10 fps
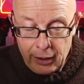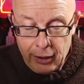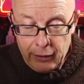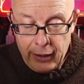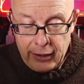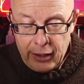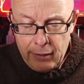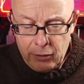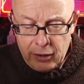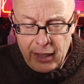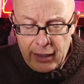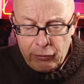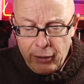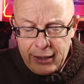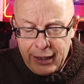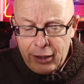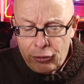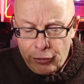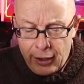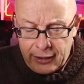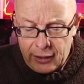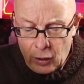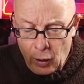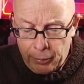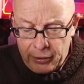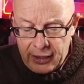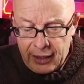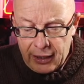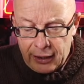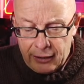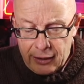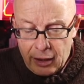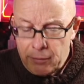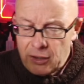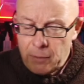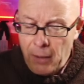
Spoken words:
They seemed to take great interest in our proceedings, and Mr.